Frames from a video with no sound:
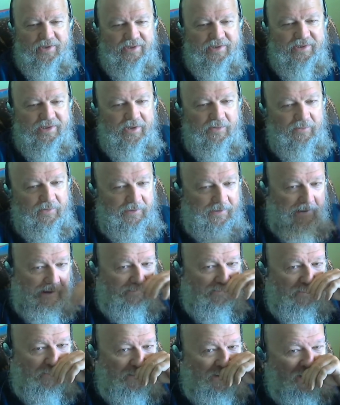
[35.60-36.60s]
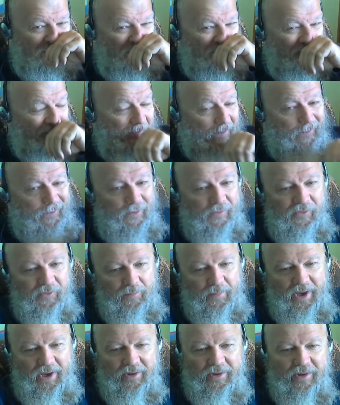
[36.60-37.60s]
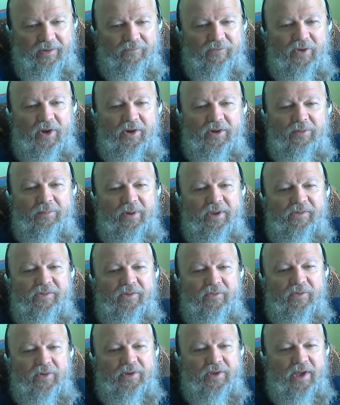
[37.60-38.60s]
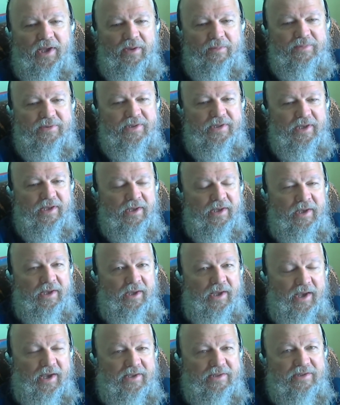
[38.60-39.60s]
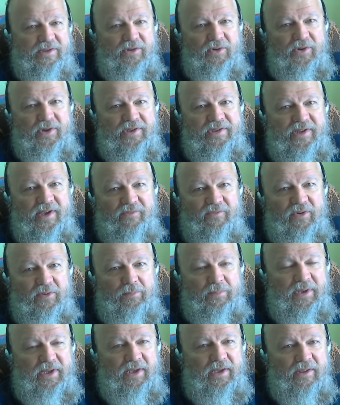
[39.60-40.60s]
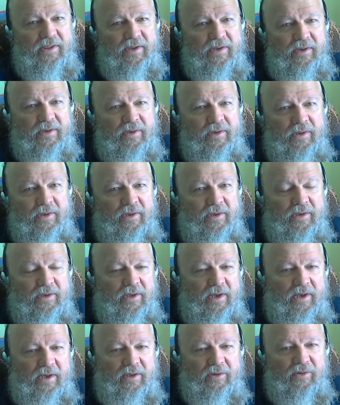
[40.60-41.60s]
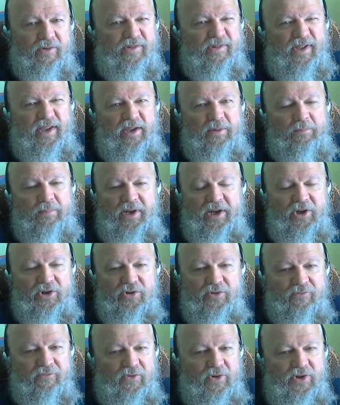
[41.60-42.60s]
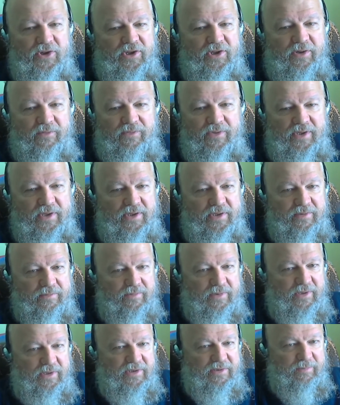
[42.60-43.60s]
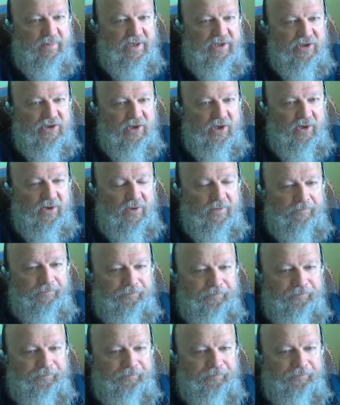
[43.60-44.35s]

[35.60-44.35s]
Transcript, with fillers: secret that everybody in the world knows about, and I've talked about several times the X-37B, the uh, looks like a miniature version of the, the space shuttle.